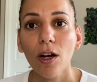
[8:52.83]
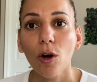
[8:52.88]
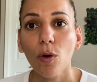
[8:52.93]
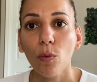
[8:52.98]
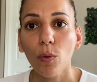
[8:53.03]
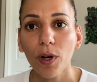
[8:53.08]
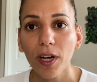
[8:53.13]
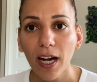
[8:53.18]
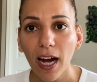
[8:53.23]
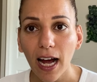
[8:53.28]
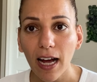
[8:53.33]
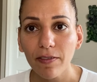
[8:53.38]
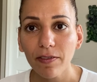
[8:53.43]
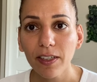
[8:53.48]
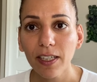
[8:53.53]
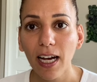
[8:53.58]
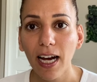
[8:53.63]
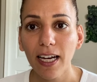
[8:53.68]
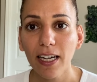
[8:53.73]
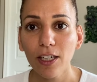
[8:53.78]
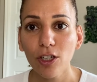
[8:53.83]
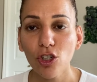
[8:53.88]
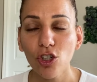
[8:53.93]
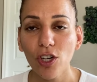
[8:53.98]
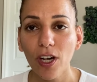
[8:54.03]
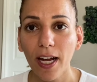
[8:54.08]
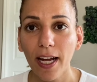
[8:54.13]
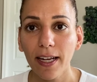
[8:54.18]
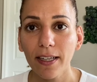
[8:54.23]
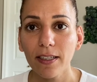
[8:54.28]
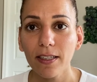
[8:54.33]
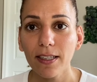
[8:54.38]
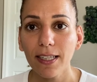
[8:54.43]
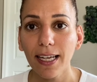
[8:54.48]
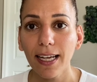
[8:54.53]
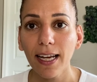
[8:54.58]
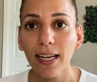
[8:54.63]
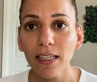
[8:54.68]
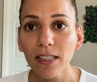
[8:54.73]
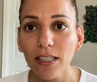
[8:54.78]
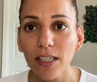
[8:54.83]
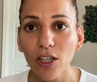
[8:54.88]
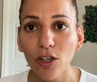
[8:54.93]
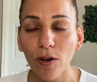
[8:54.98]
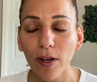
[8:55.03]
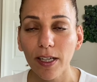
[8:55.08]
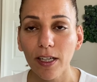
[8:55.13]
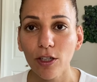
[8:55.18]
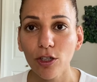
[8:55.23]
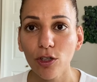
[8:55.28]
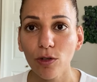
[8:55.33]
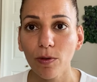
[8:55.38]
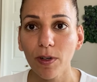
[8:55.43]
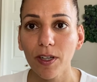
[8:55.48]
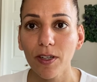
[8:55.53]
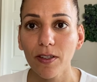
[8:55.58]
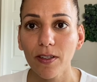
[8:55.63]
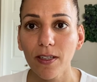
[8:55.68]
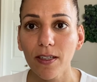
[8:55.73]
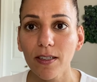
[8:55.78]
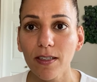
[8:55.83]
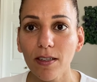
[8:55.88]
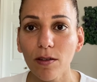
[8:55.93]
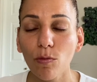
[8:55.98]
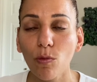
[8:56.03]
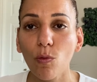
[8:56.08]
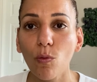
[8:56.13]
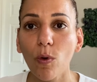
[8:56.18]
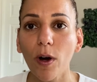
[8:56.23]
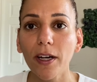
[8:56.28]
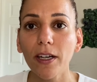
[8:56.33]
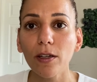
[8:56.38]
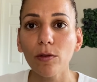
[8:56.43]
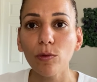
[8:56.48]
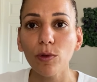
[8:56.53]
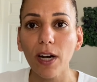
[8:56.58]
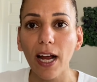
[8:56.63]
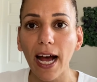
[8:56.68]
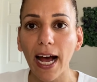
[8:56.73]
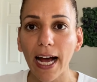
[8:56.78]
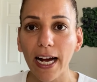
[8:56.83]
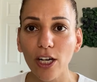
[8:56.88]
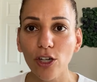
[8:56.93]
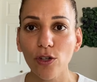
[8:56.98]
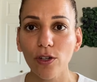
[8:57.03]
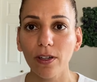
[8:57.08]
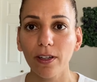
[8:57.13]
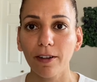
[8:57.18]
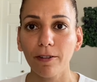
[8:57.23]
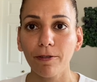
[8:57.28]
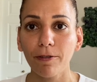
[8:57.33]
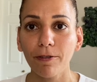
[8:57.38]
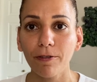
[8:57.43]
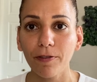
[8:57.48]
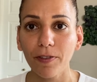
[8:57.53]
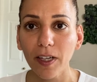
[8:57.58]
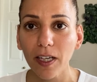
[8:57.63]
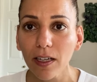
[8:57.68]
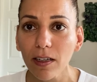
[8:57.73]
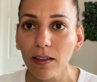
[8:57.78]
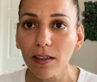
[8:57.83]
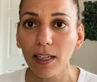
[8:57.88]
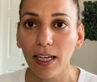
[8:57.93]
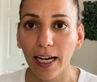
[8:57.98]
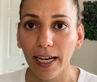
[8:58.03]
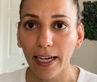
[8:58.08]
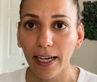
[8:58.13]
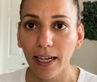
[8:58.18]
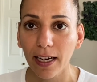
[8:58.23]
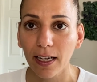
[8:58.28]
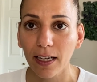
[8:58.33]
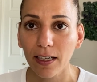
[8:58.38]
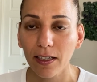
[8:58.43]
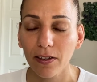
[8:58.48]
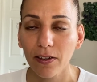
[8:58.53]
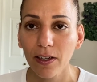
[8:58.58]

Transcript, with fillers: We haven't had a chance to integrate into our system what it would actually feel like